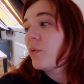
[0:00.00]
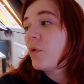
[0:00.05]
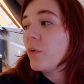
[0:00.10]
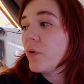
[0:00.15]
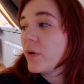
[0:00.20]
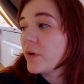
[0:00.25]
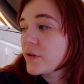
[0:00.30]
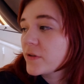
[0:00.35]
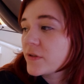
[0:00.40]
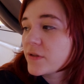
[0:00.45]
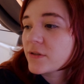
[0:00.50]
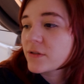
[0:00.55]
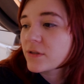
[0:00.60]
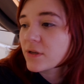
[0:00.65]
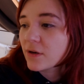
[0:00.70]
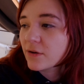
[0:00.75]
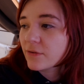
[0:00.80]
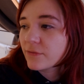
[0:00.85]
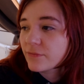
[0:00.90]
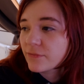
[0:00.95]
more
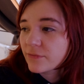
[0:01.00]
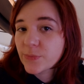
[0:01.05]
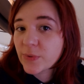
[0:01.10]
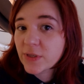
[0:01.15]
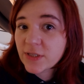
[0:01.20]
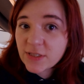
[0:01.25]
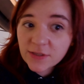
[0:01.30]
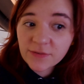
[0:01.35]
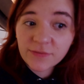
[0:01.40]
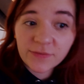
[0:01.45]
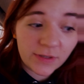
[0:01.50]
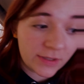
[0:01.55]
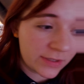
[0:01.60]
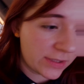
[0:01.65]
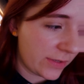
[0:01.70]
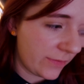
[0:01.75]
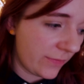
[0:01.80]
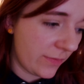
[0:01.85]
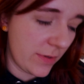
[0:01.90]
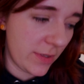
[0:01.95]
stuff
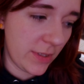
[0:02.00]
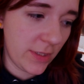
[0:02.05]
specifically for